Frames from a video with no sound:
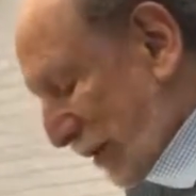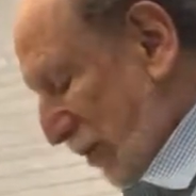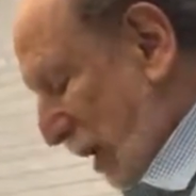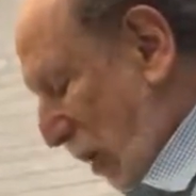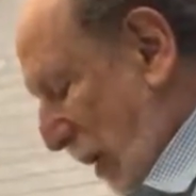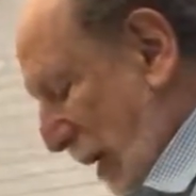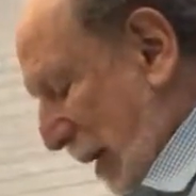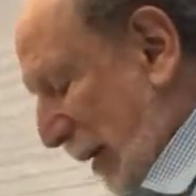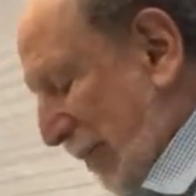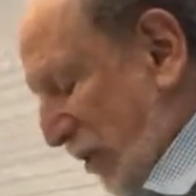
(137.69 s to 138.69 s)
So
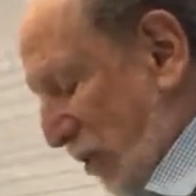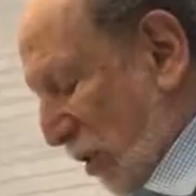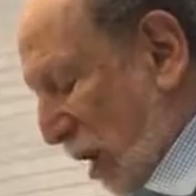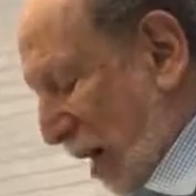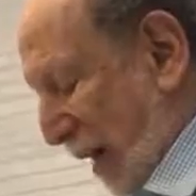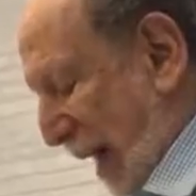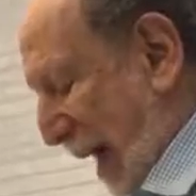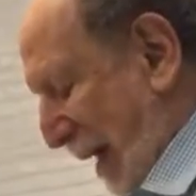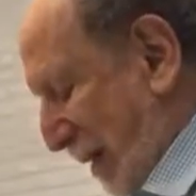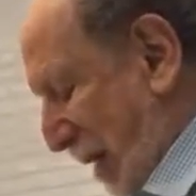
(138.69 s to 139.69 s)
let me start,
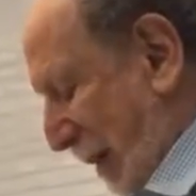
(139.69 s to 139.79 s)
and